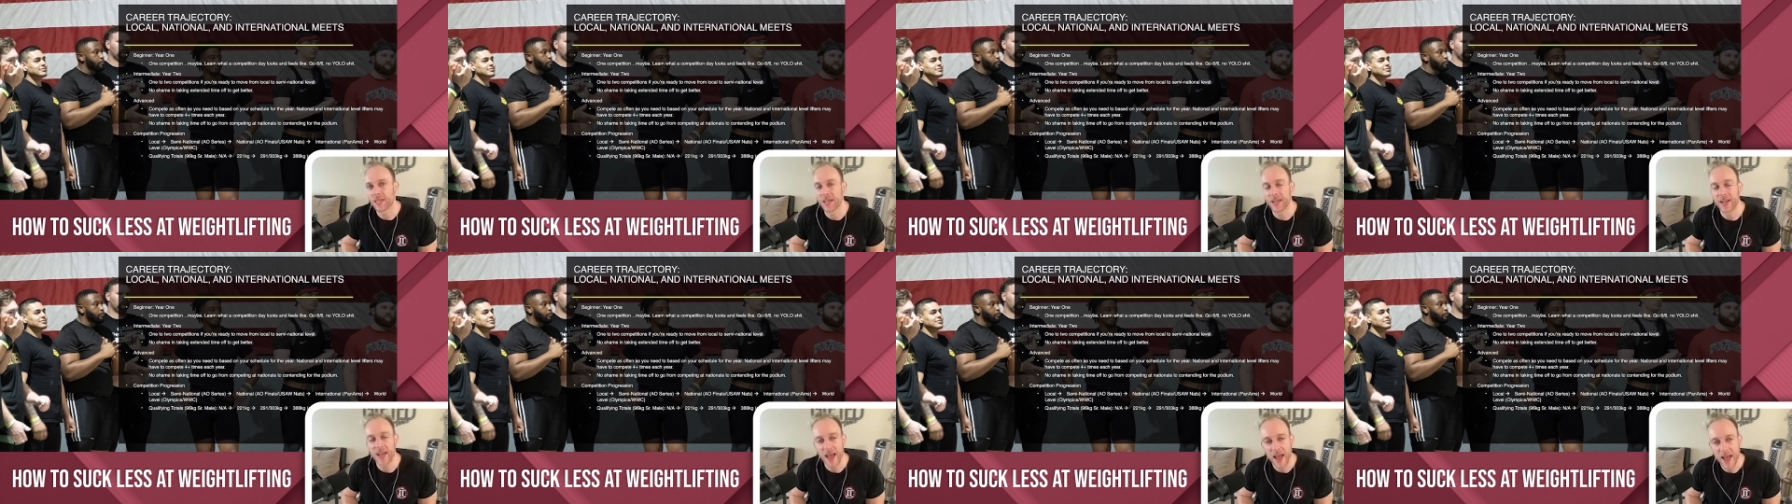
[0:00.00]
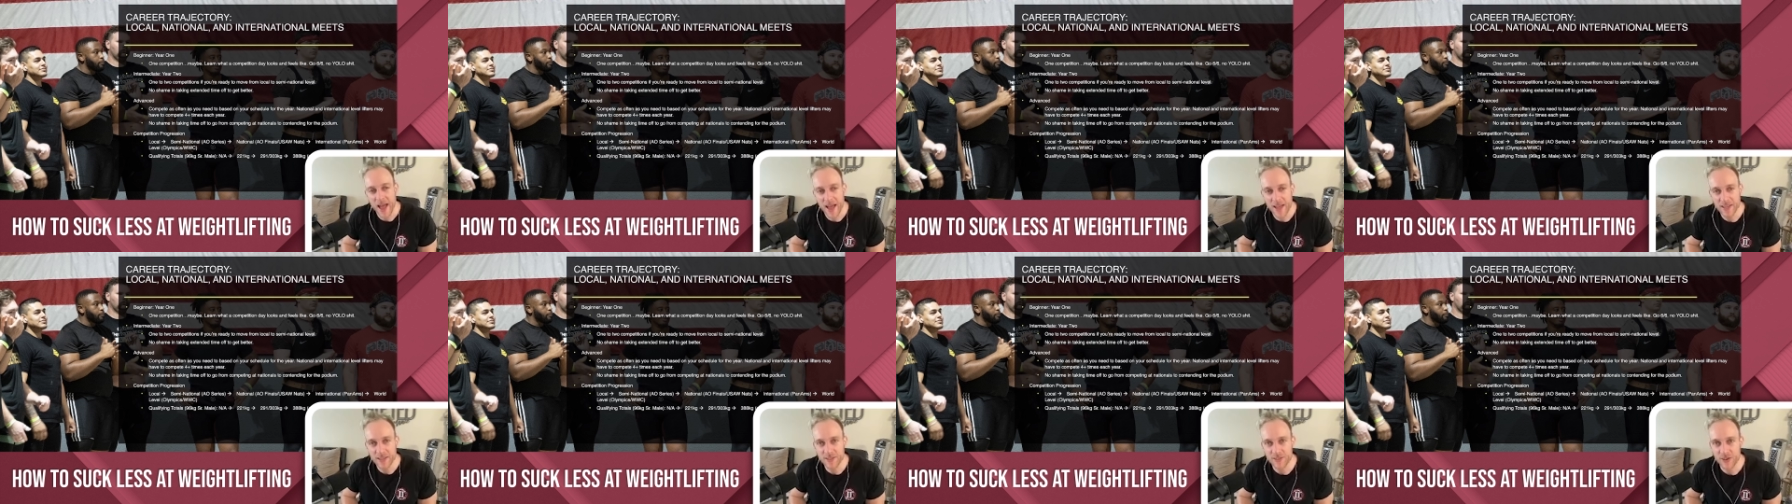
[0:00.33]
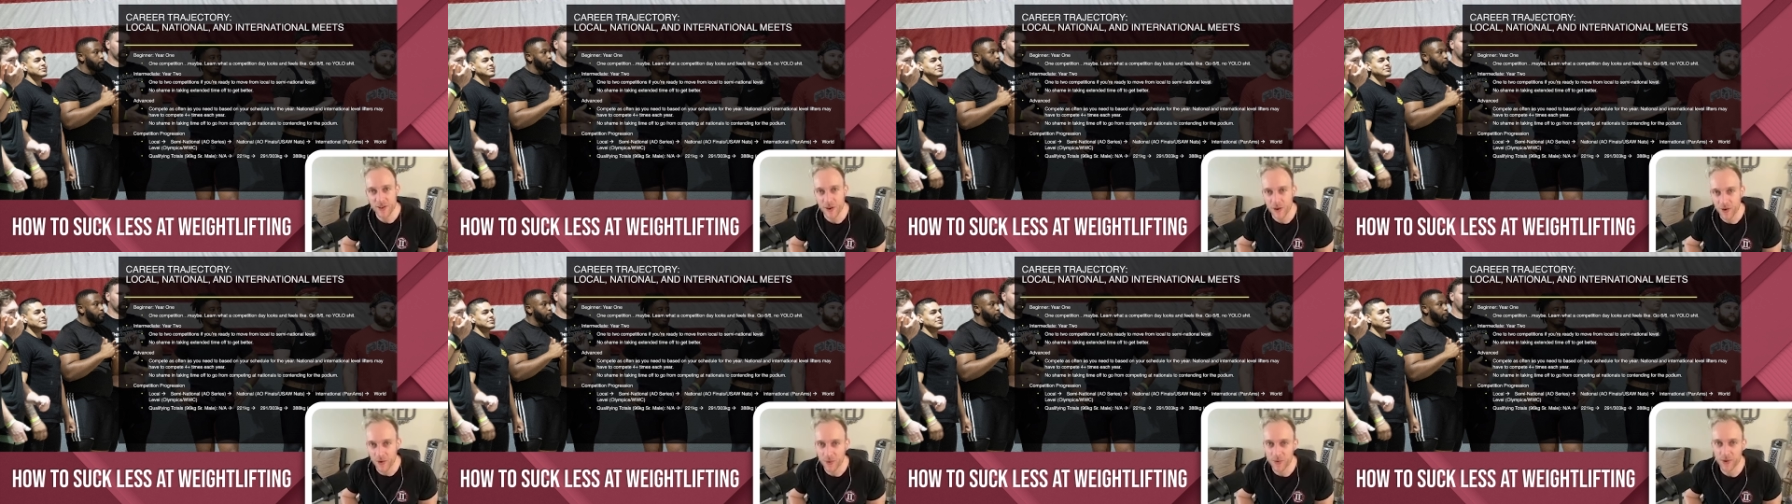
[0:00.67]
and as
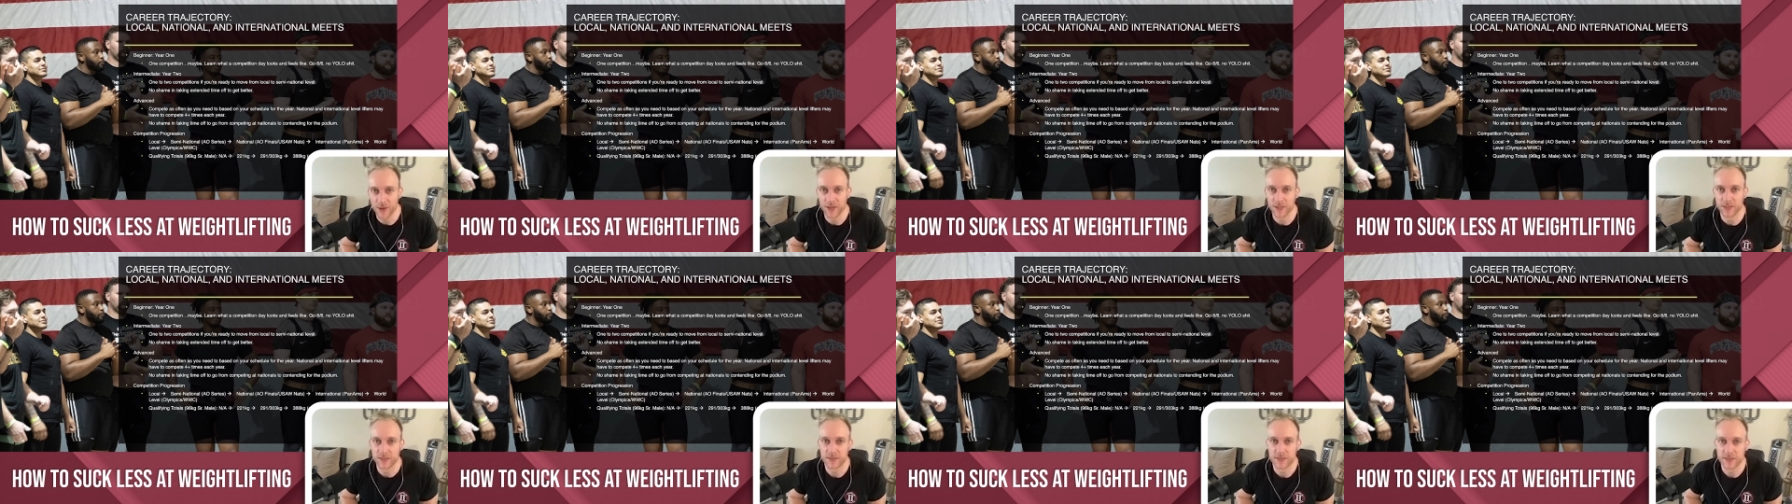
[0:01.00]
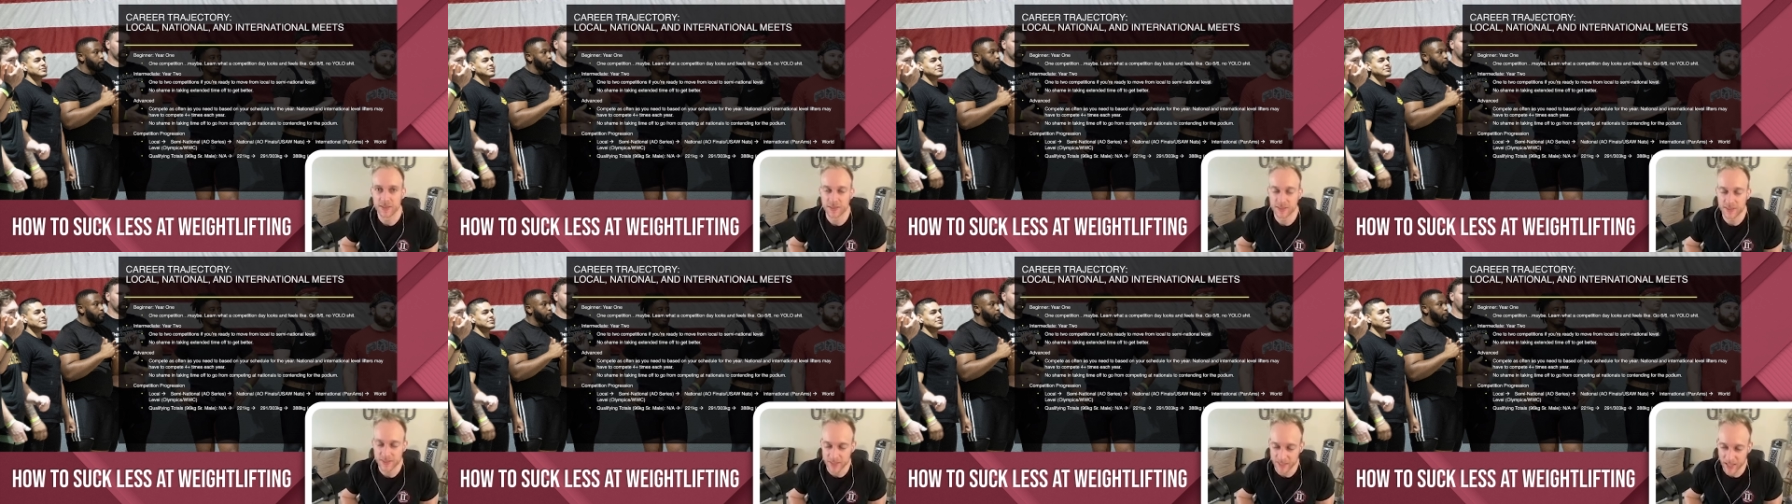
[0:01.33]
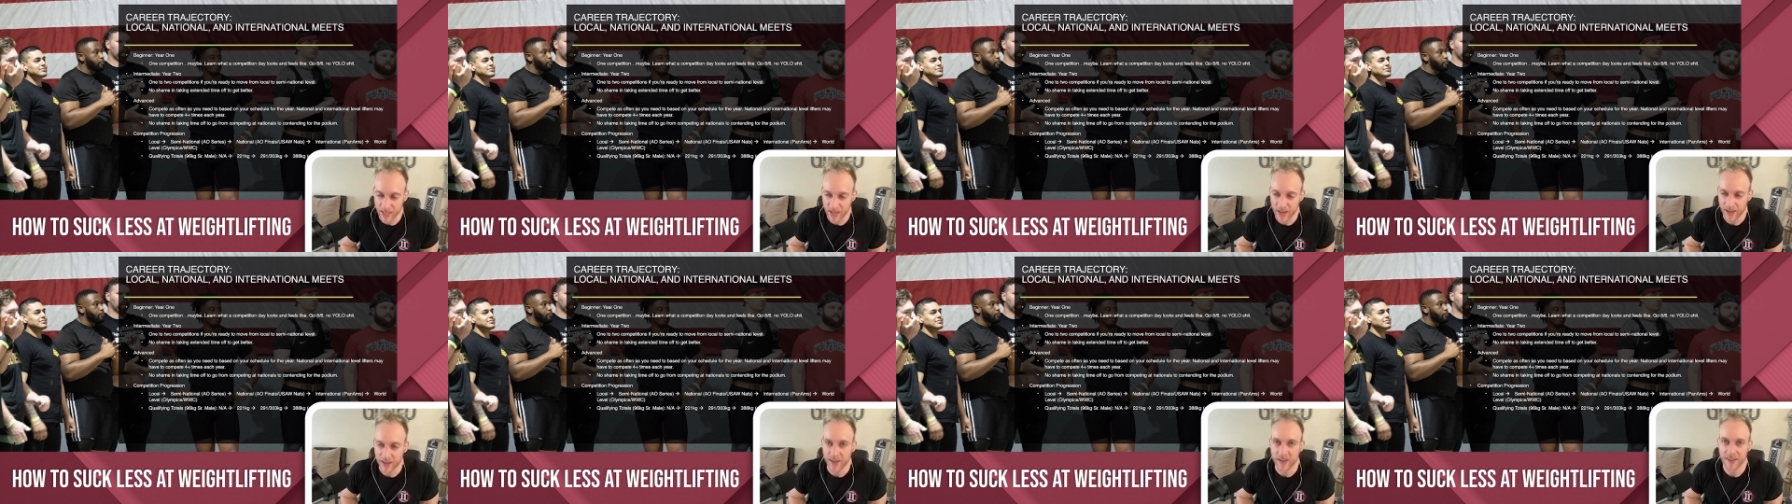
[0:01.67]
always,
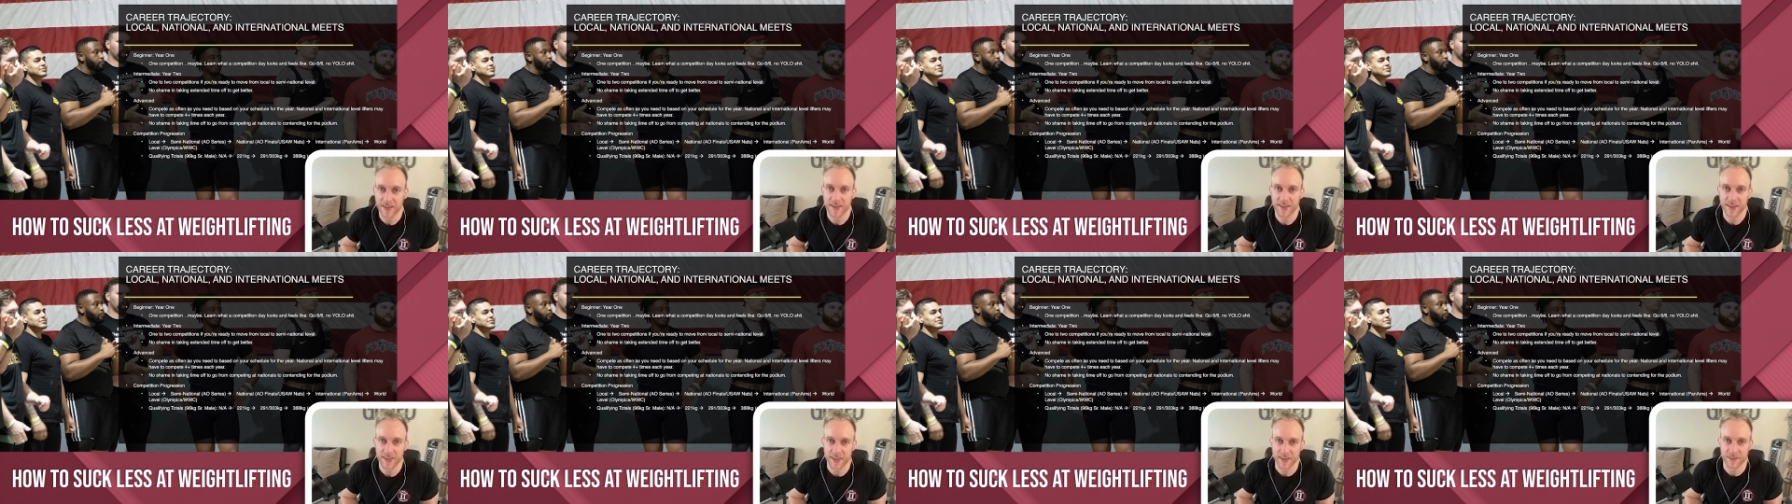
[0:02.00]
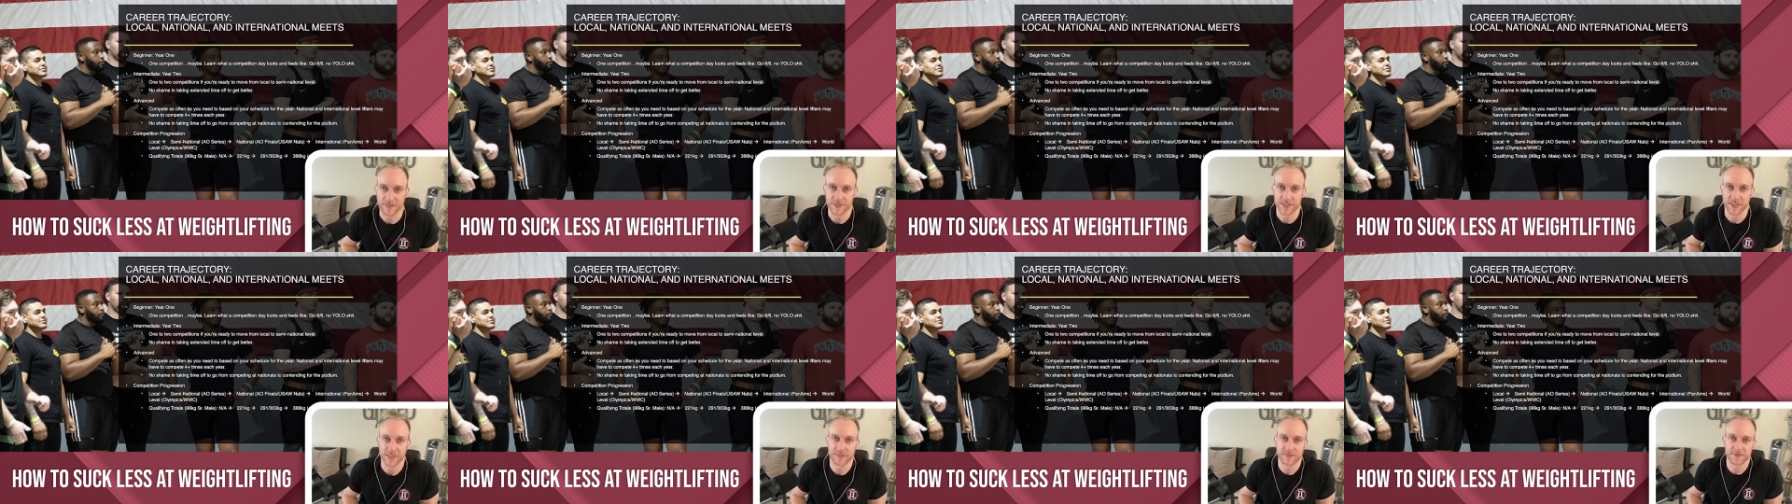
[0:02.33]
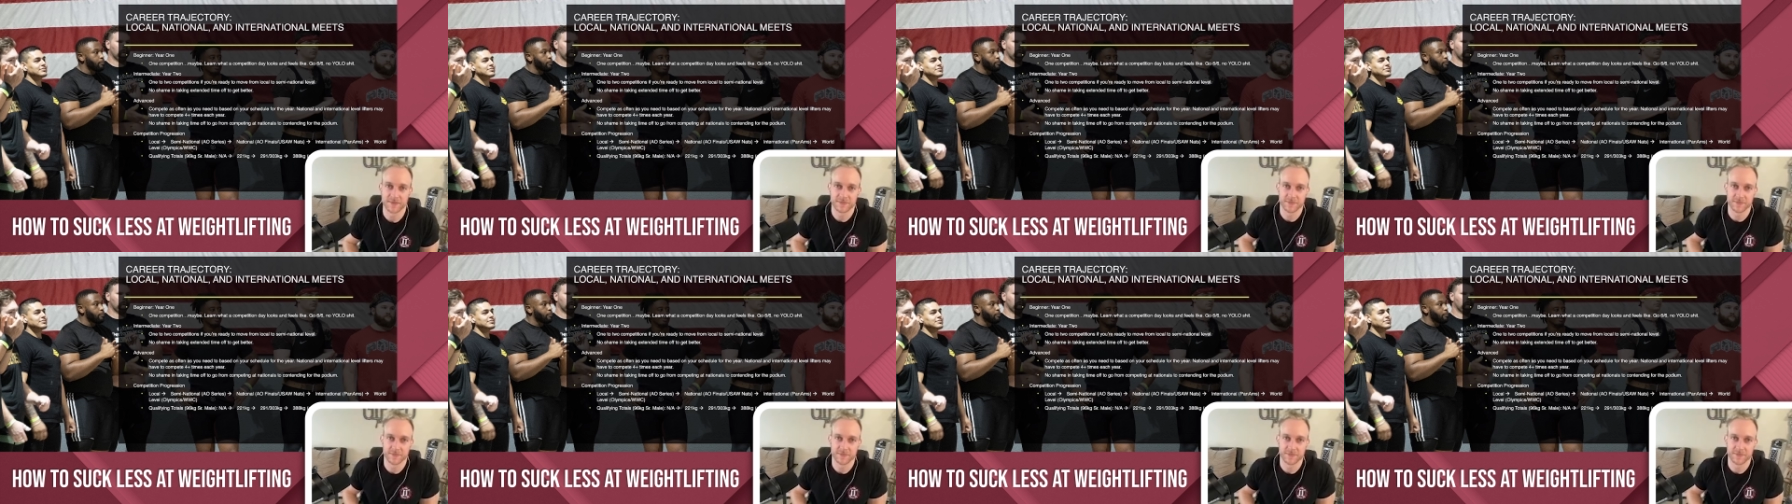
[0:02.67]
stay gifted.